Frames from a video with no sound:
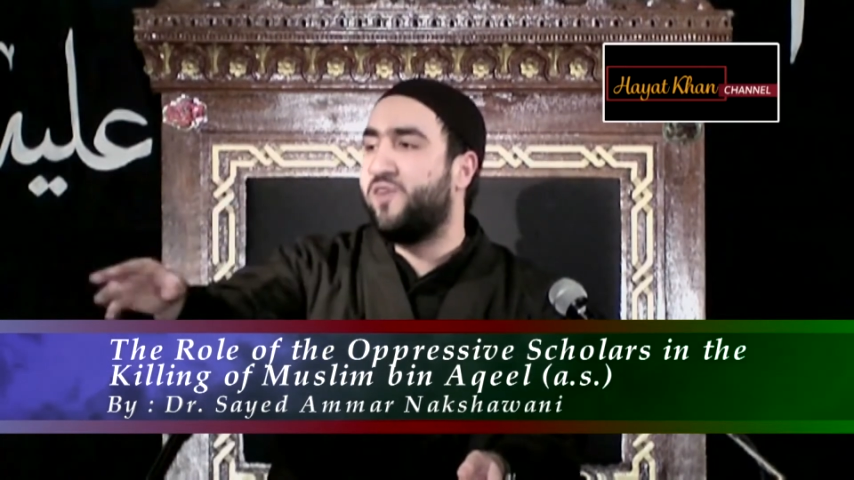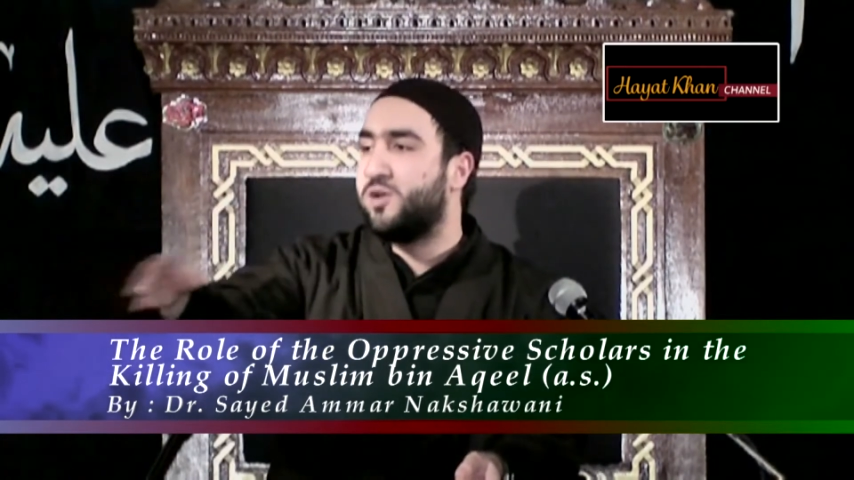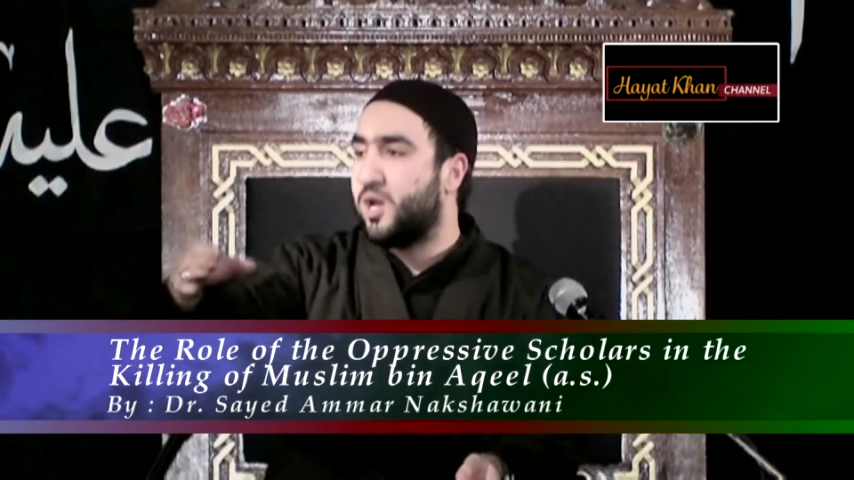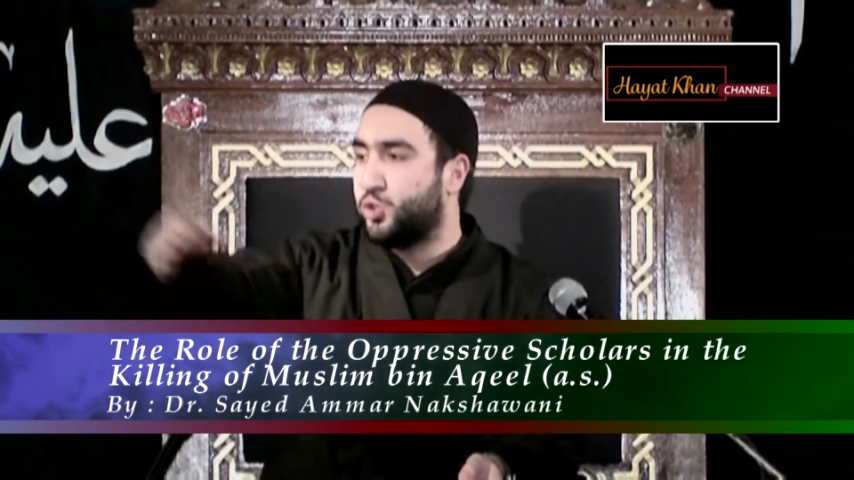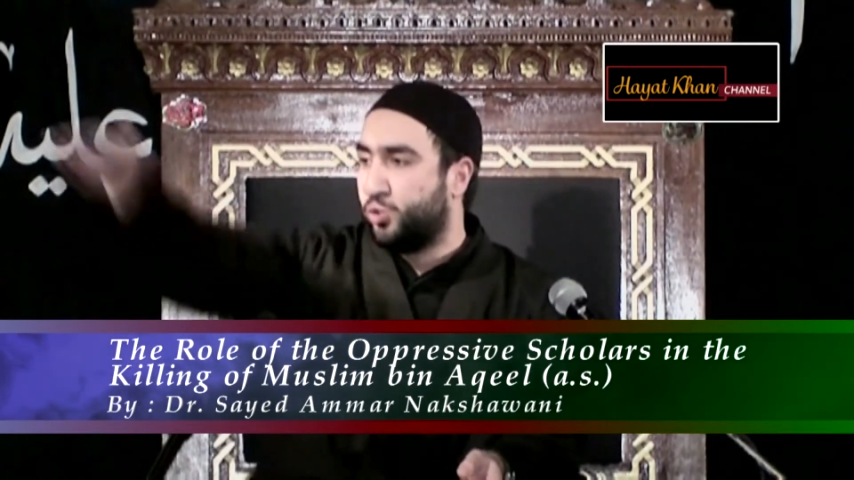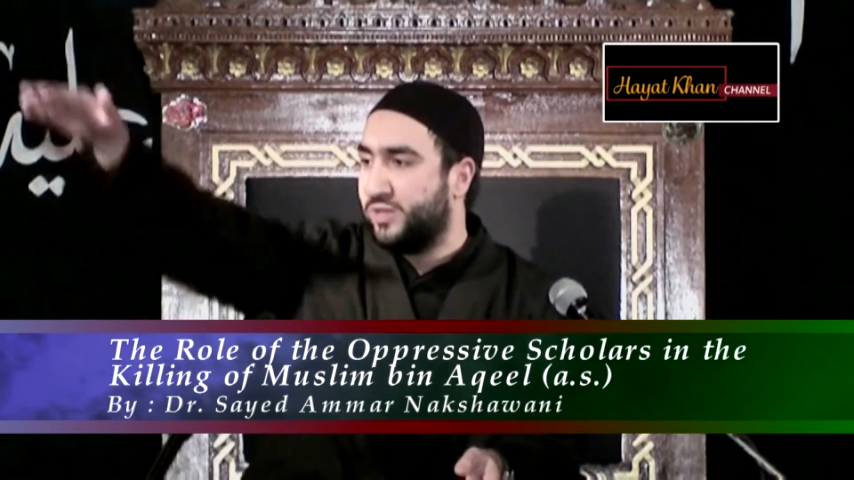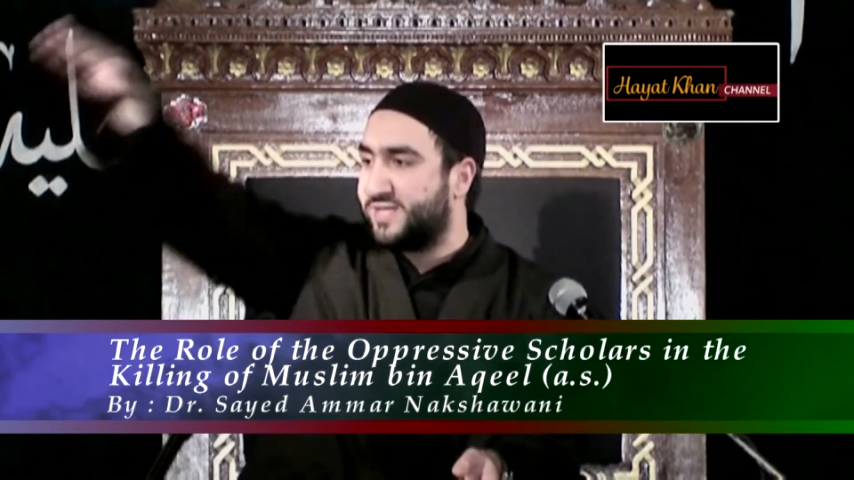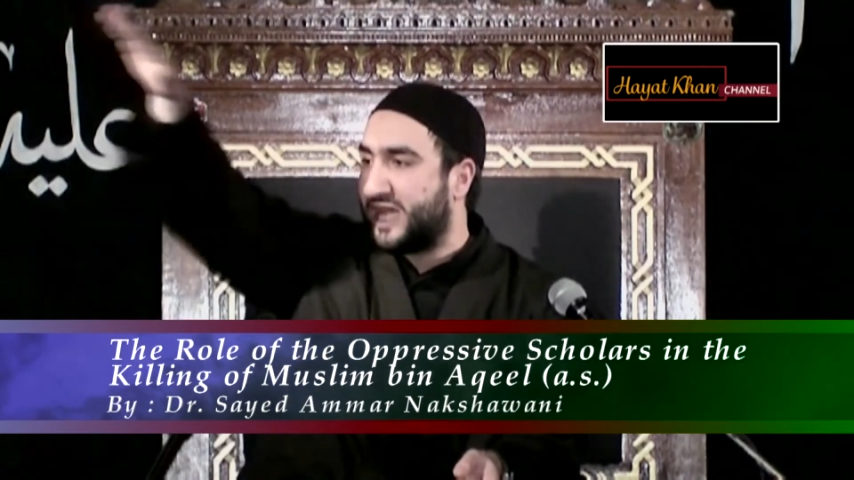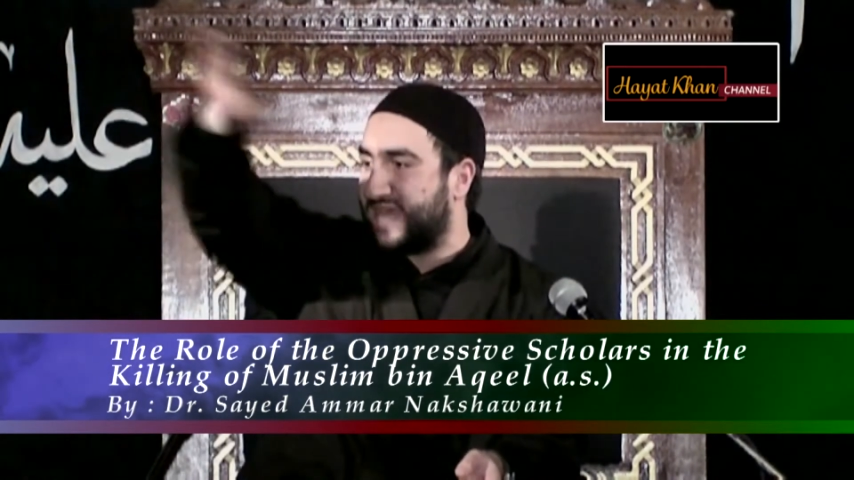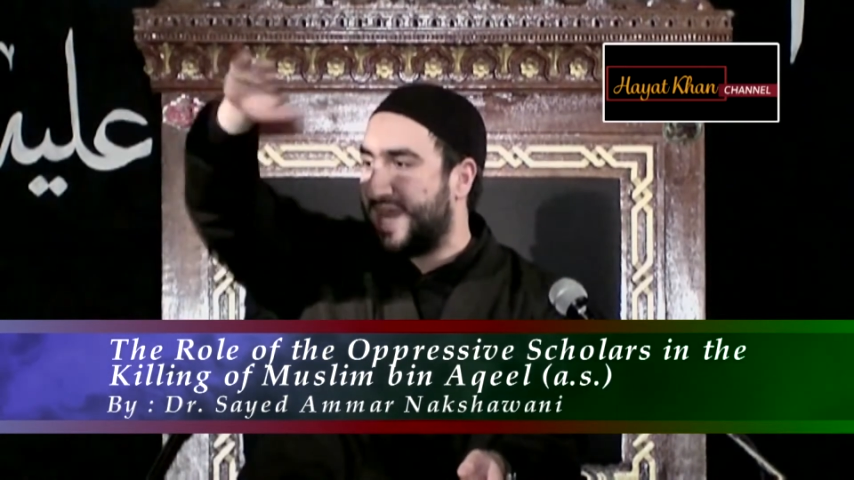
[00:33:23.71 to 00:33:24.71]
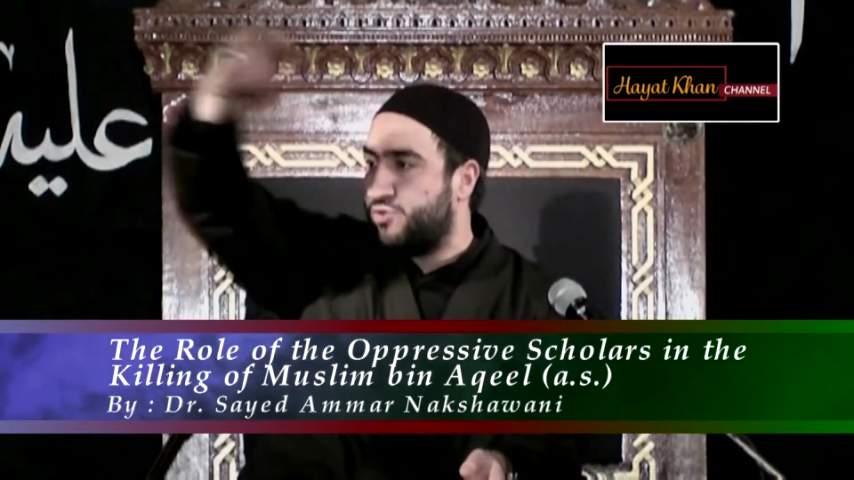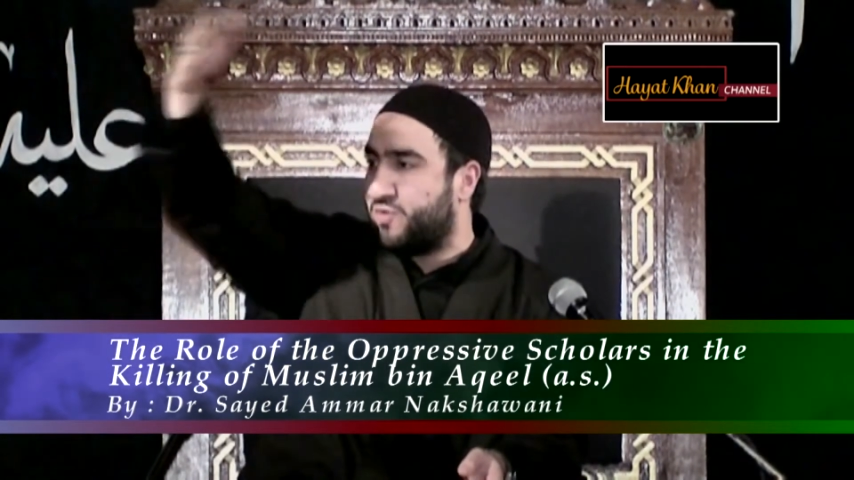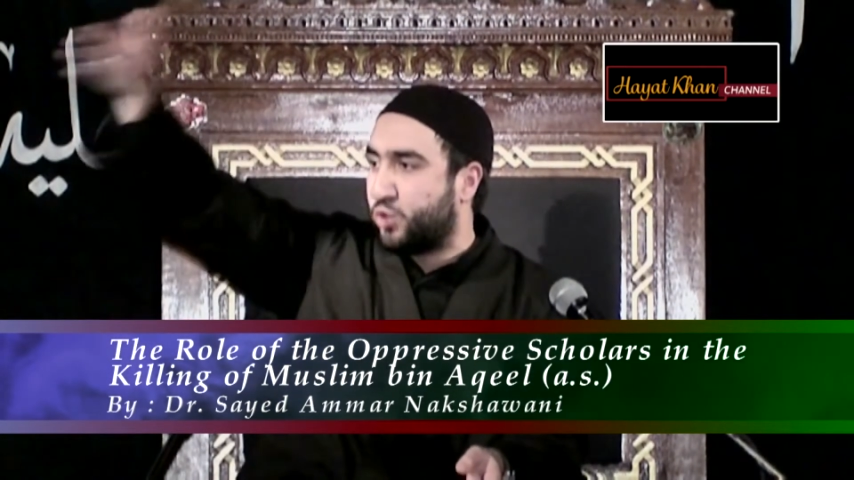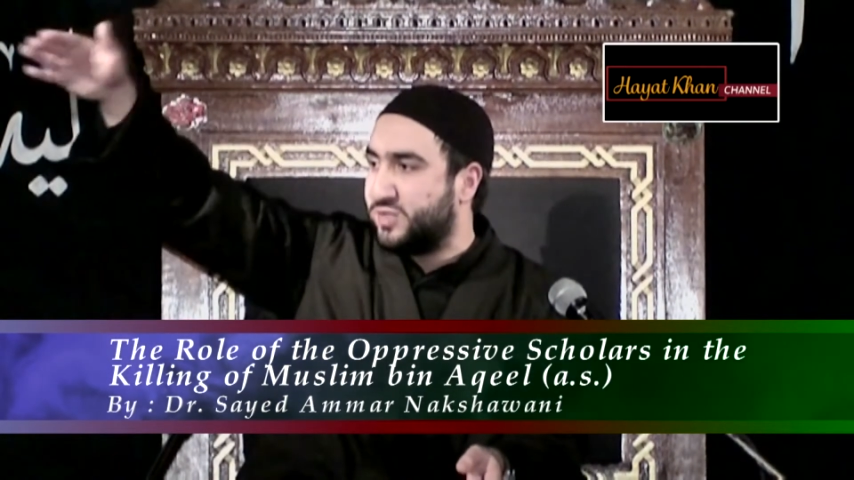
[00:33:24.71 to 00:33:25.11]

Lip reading: Farqadun is that area of